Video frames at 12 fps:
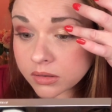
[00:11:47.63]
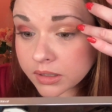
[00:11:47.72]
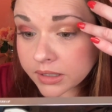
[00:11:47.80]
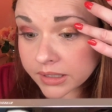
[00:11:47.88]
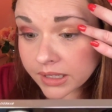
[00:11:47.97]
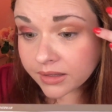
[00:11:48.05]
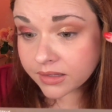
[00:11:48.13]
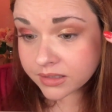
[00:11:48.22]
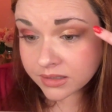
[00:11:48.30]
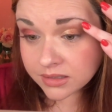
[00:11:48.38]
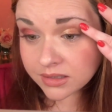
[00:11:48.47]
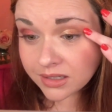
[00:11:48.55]
And again,
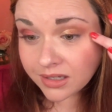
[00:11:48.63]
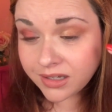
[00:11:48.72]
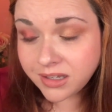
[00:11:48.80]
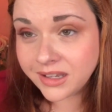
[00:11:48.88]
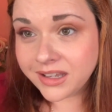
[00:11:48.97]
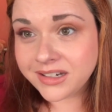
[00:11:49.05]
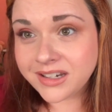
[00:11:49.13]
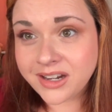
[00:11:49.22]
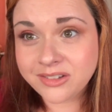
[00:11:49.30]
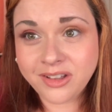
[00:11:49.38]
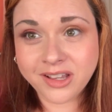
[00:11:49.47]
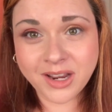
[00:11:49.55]
this is not
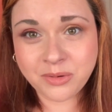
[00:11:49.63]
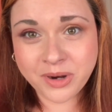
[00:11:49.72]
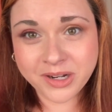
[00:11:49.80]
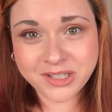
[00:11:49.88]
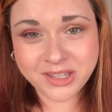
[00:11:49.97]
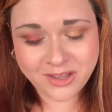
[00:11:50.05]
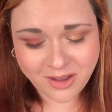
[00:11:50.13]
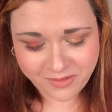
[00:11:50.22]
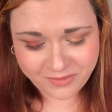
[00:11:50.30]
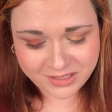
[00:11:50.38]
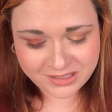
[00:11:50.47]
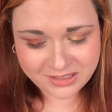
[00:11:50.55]
a look I'd wear to the
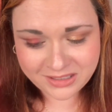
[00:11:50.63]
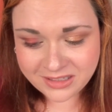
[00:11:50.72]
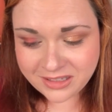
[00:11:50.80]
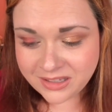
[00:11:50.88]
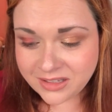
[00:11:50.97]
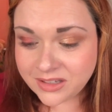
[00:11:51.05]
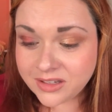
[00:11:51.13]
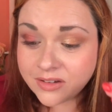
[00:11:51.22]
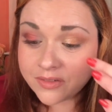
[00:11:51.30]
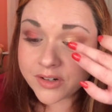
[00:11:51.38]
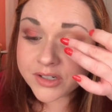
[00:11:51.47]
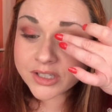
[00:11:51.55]
office
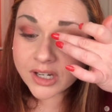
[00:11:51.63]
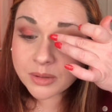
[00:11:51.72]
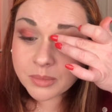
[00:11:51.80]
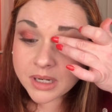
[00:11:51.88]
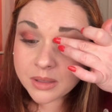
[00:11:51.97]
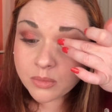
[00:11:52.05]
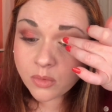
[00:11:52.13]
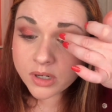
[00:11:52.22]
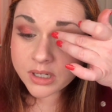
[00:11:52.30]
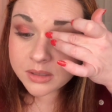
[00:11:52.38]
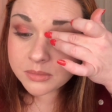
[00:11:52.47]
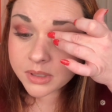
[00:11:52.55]
first thing on a Monday
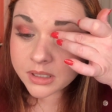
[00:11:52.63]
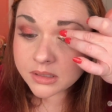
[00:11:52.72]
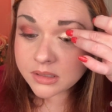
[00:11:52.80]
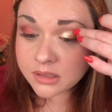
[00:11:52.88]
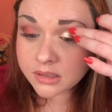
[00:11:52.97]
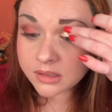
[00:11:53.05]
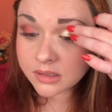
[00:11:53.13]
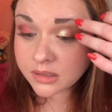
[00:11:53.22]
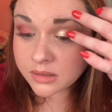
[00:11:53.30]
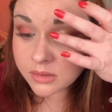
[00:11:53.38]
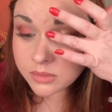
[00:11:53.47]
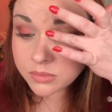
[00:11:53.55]
morning, but
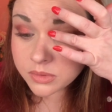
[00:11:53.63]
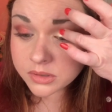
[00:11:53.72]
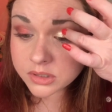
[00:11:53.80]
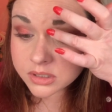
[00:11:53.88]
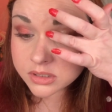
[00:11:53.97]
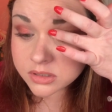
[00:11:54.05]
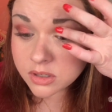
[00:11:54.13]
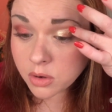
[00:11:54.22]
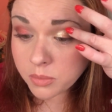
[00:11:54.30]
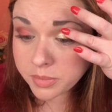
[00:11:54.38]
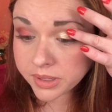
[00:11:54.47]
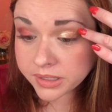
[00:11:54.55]
we're just
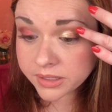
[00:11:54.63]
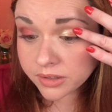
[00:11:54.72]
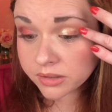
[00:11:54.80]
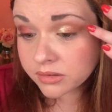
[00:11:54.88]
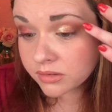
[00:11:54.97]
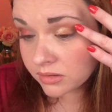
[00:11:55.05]
going big here.